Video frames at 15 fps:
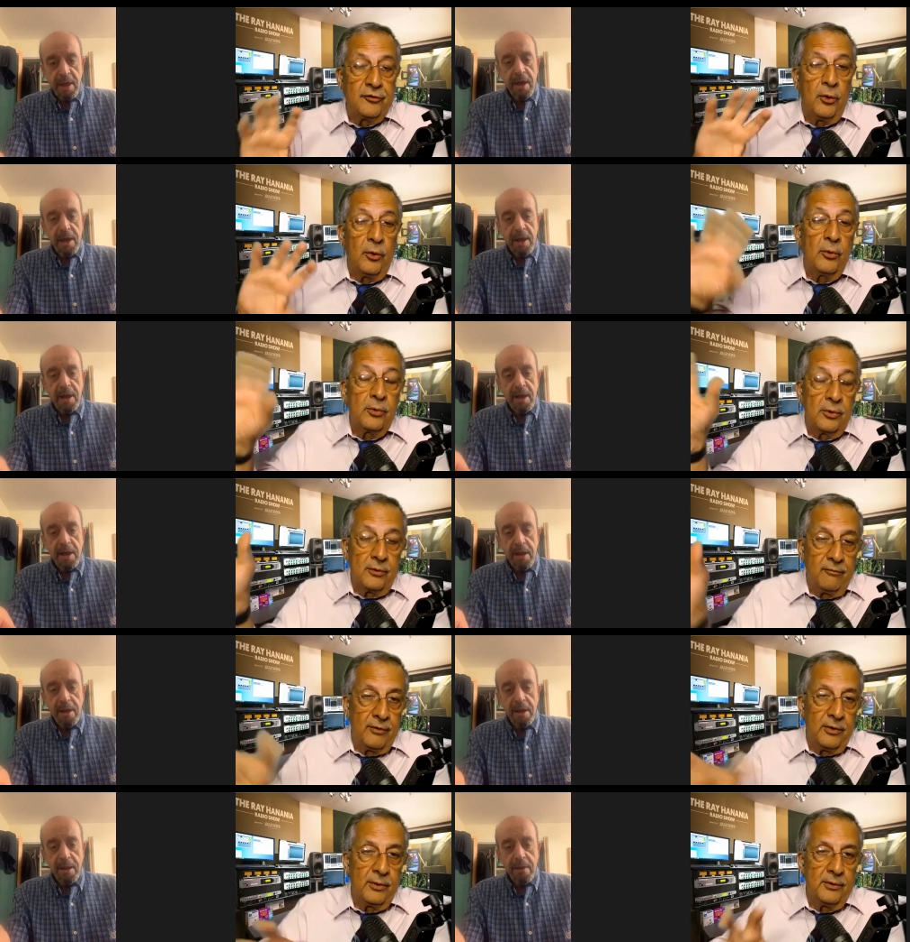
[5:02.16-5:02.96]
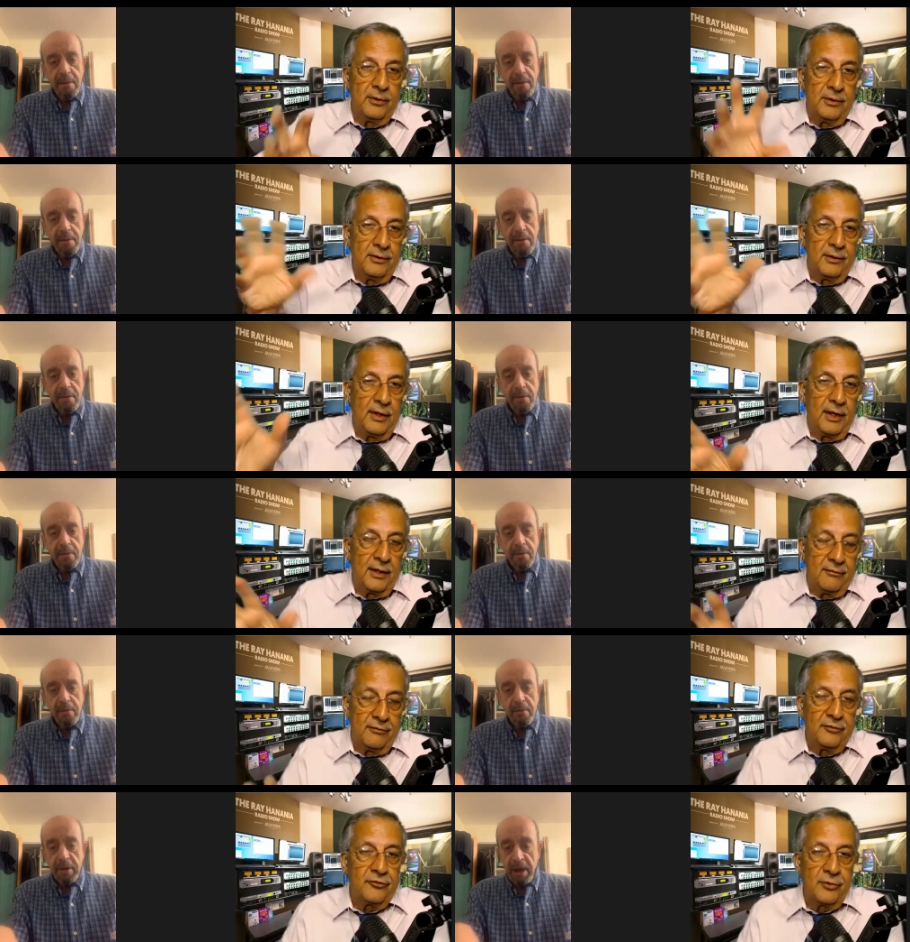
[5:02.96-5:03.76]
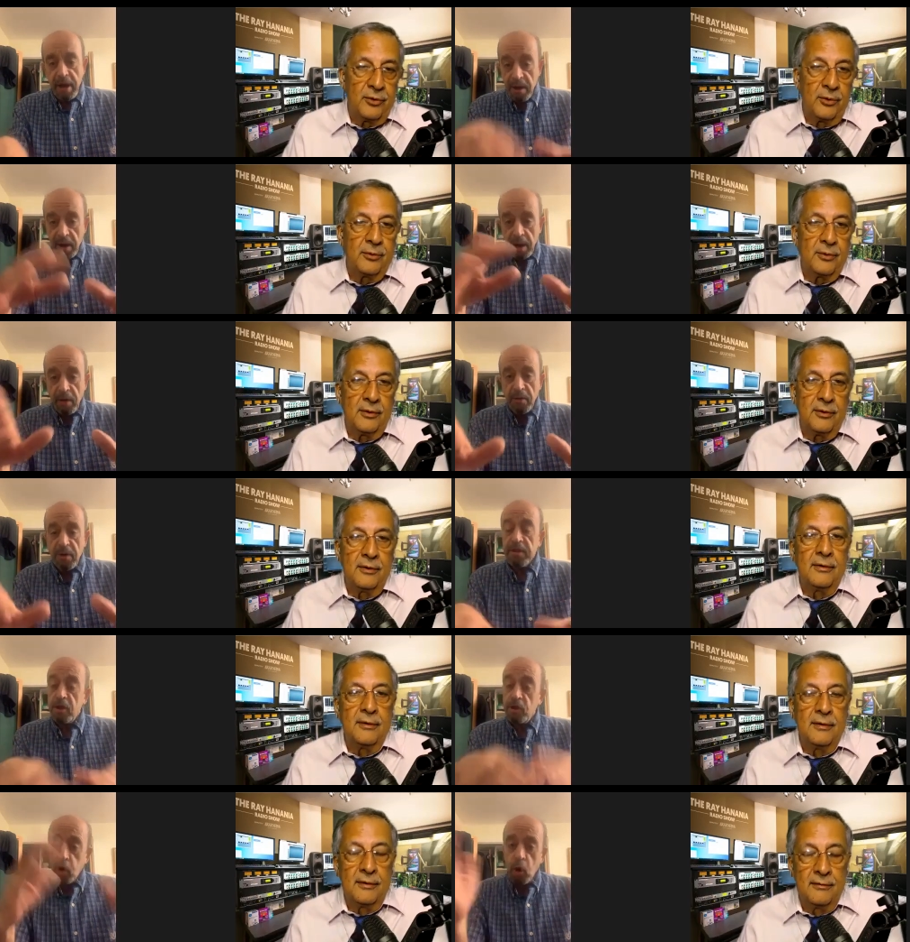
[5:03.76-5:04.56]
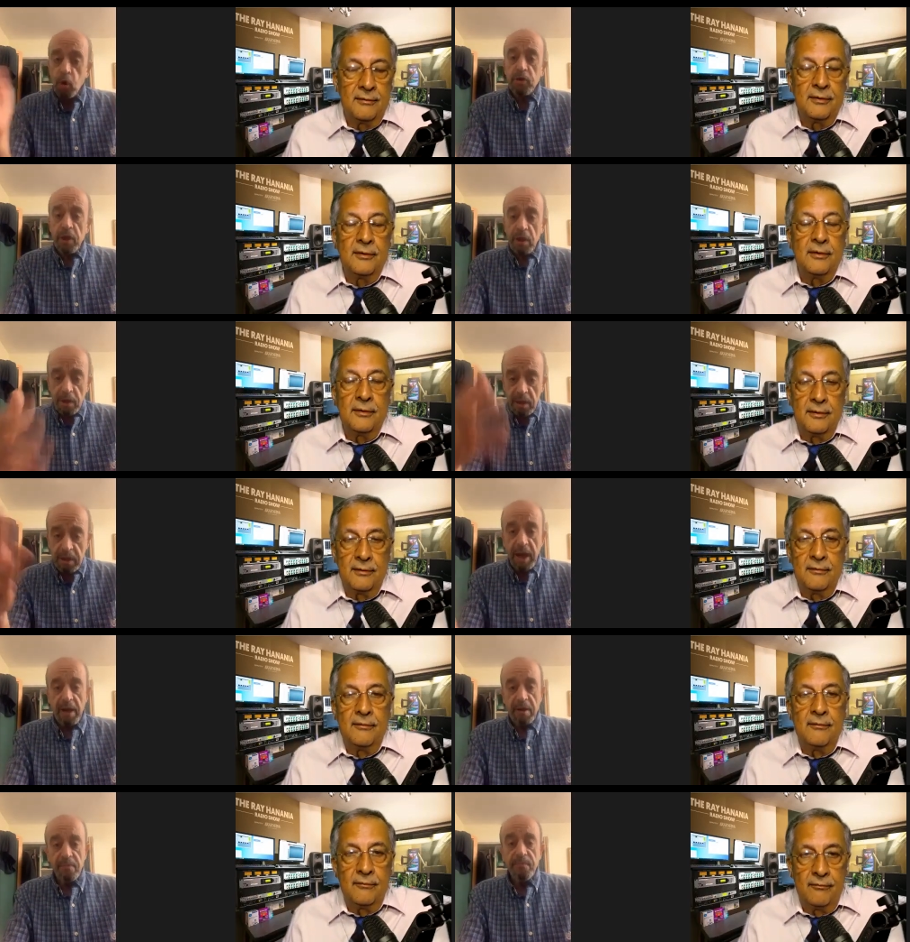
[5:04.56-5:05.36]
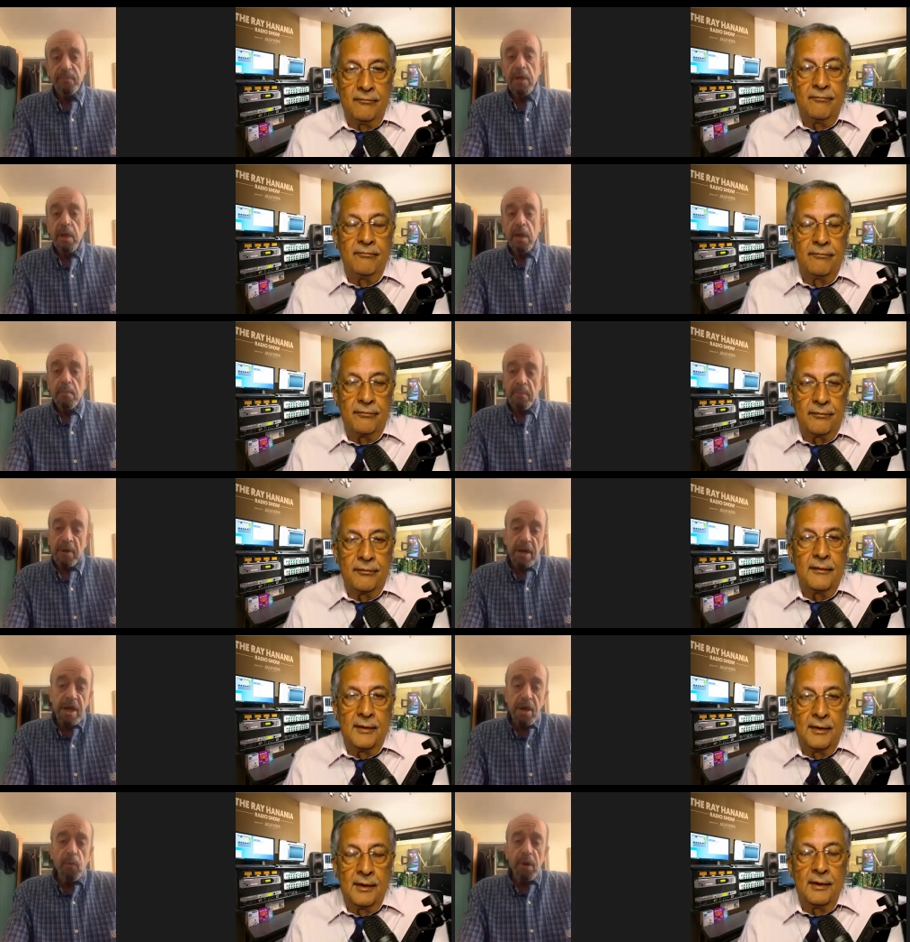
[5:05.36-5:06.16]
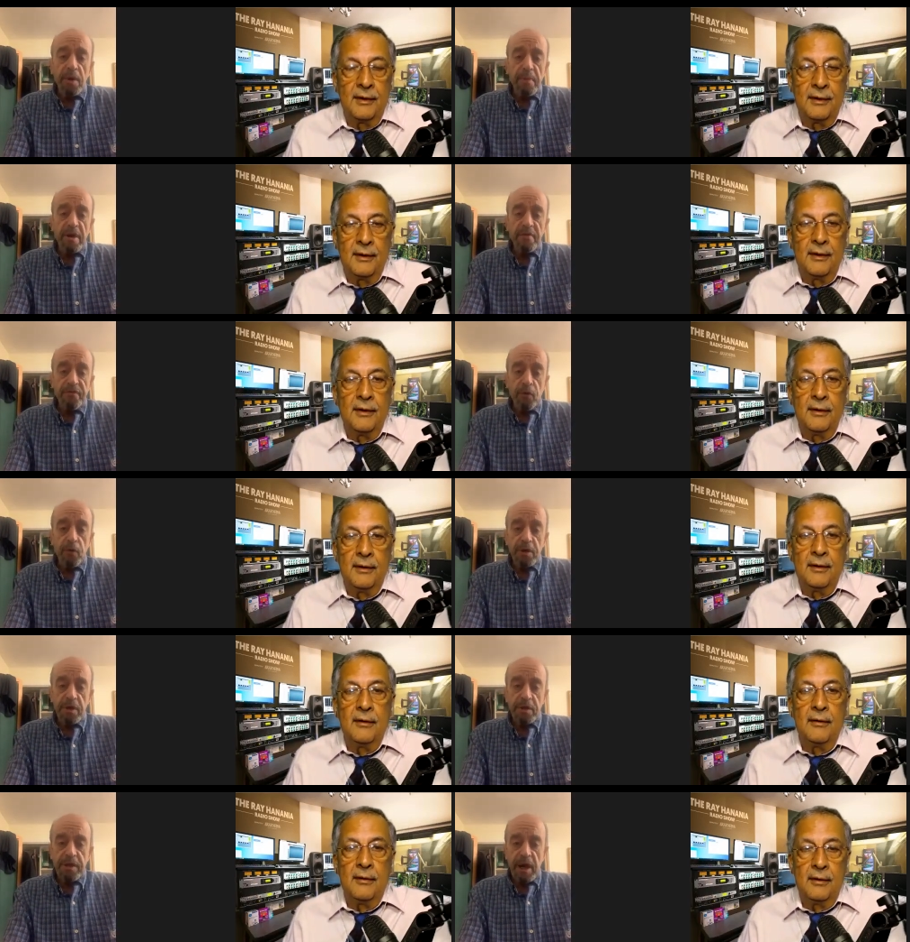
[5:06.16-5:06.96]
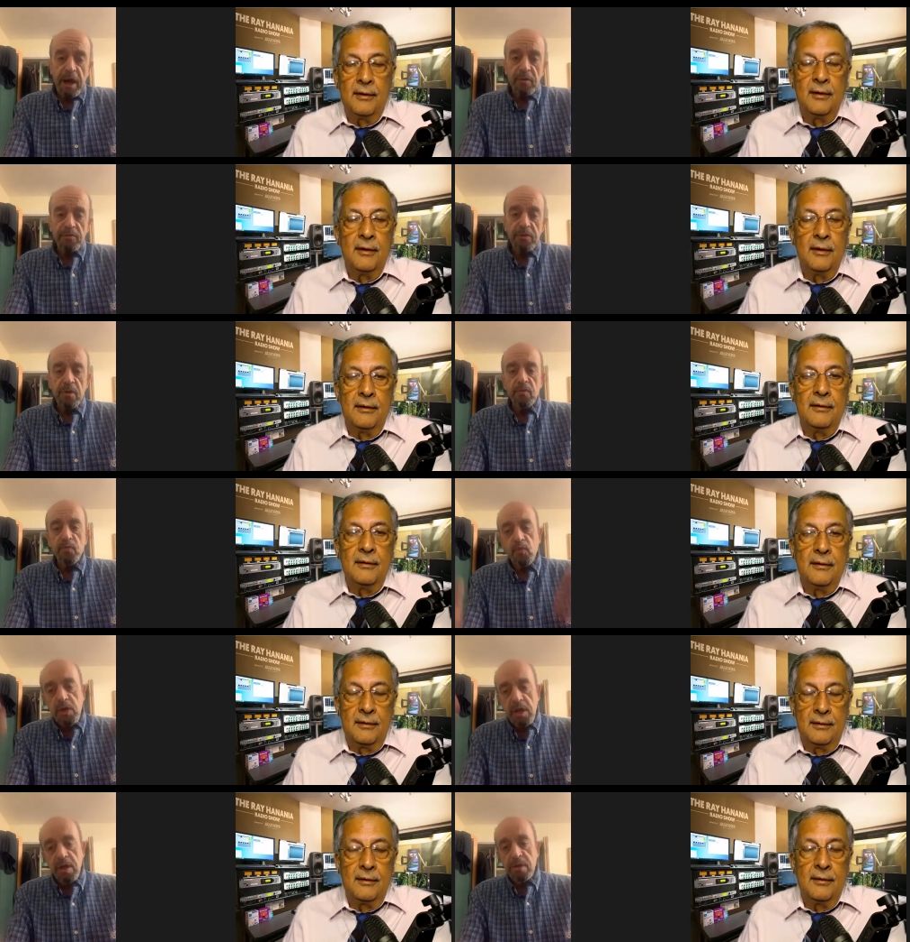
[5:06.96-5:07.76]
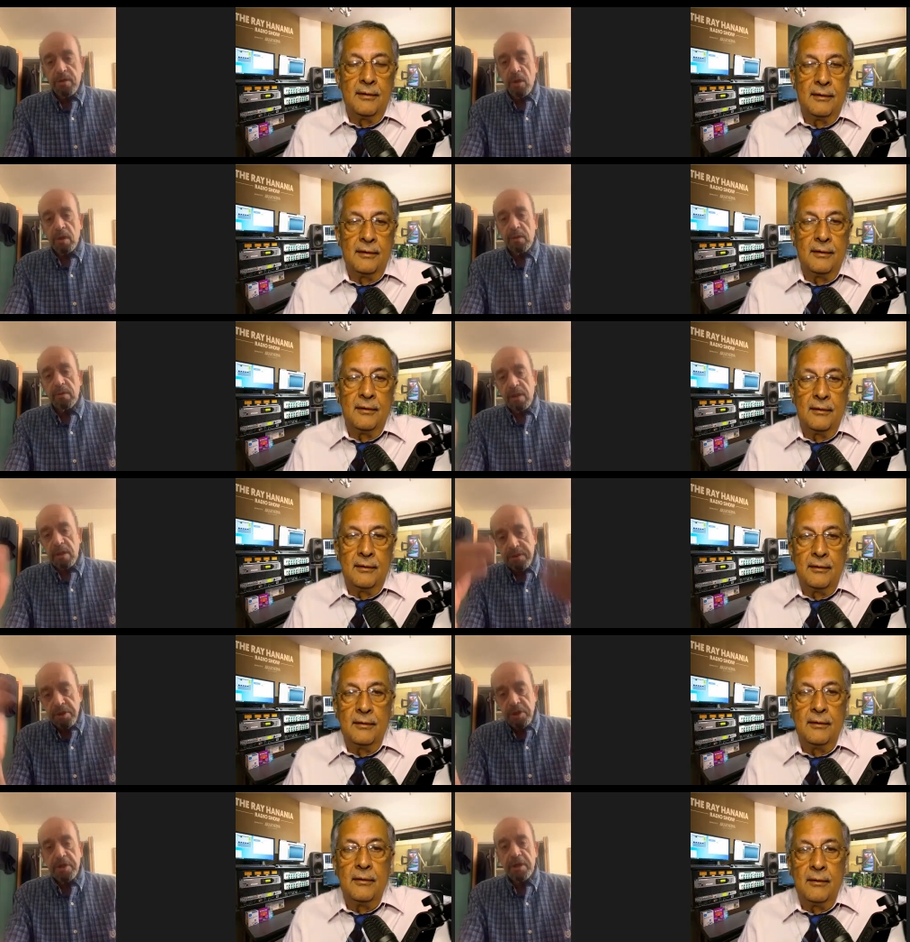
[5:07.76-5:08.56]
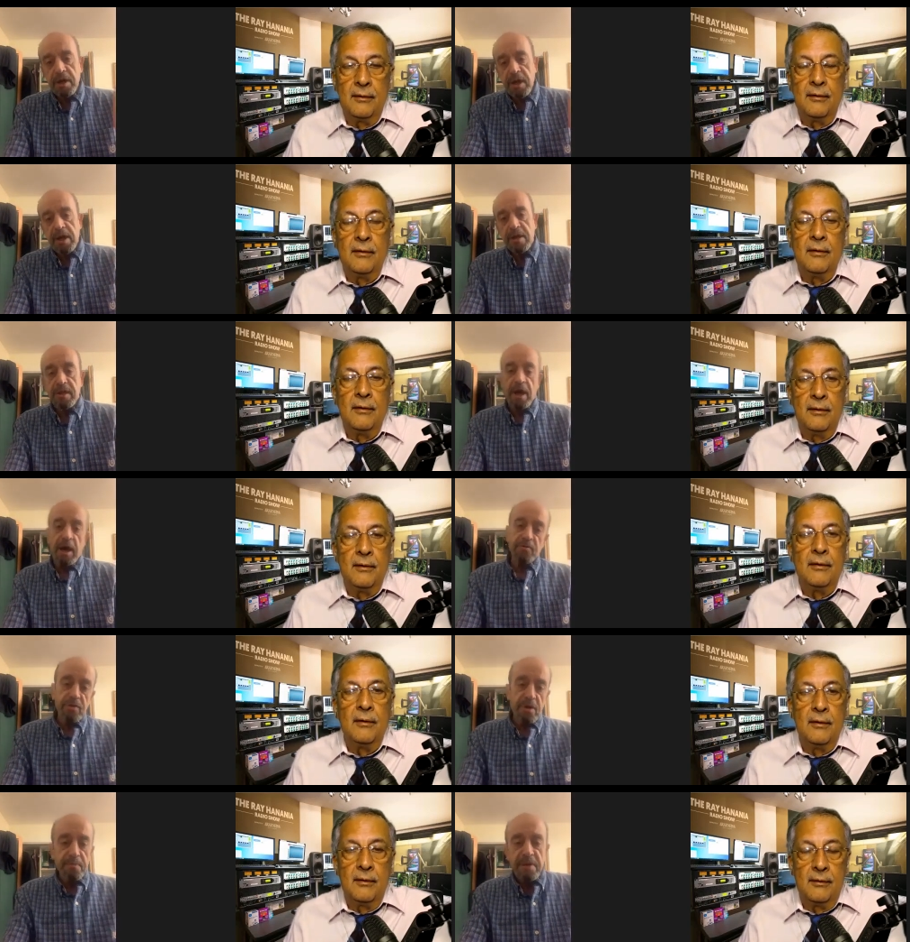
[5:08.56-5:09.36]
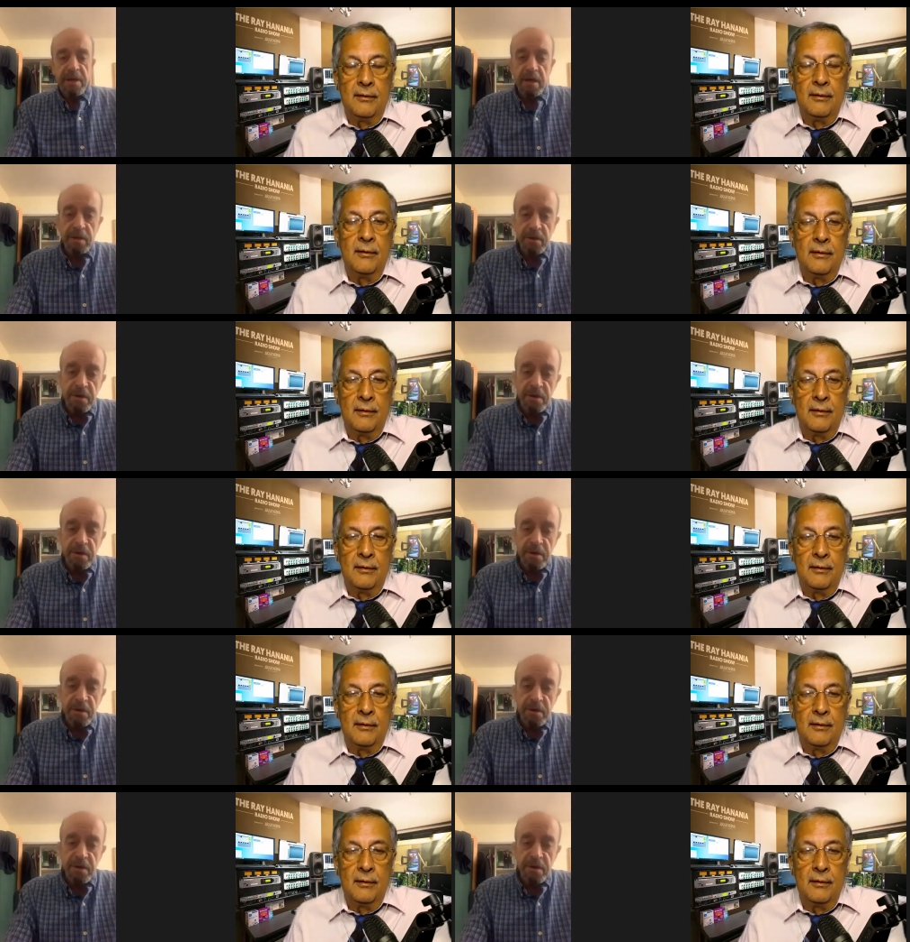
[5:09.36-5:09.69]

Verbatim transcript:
Speaker 1: total vote, out of his yeah,
Speaker 2: out of the total, yeah. But he won by forty thousand. We thought the thirty-nine thousand made a